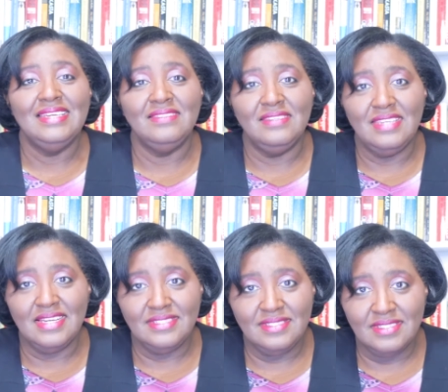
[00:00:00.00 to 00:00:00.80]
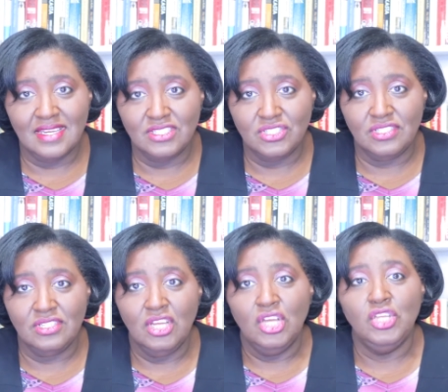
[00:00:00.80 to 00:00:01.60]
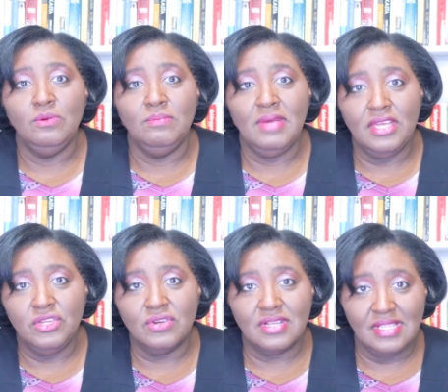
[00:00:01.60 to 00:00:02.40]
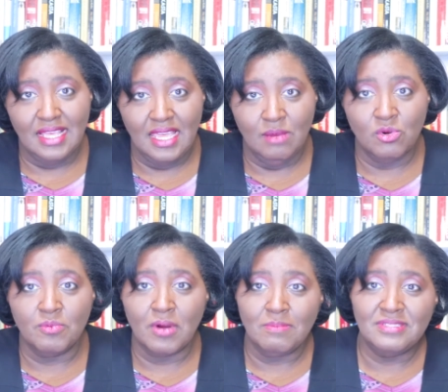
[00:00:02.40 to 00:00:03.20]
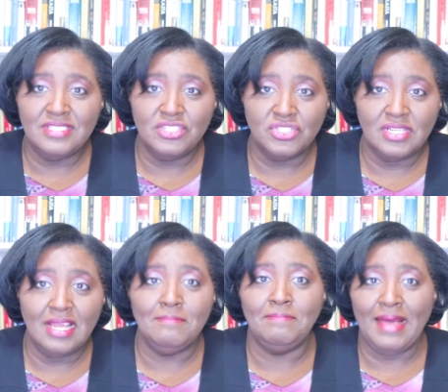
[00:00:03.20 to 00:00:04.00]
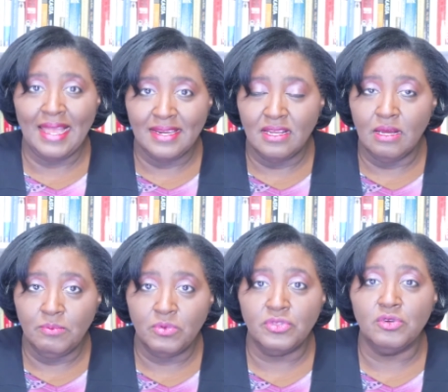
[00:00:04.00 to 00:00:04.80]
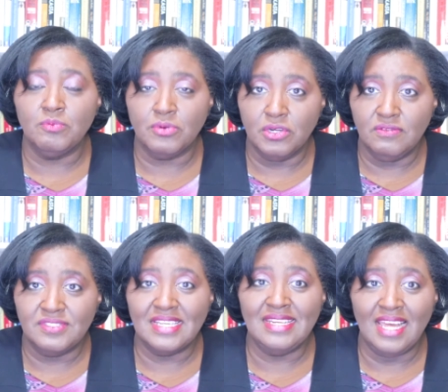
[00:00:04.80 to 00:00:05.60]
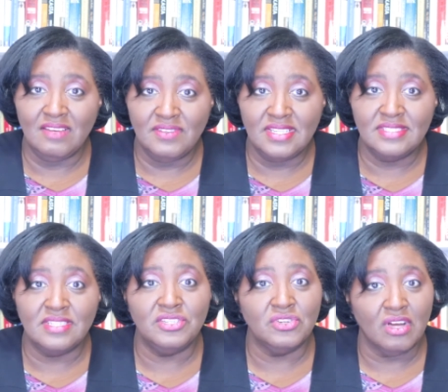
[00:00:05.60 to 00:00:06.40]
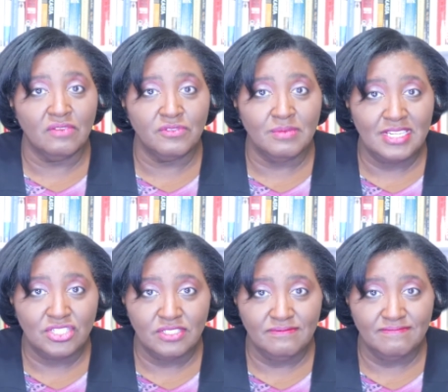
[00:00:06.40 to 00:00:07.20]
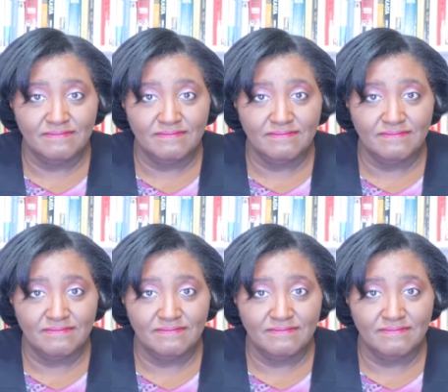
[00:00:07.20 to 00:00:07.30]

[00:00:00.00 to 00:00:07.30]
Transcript: In the next section, you make your claim or proposition and back it up with your proofs and evidence and your confirmation.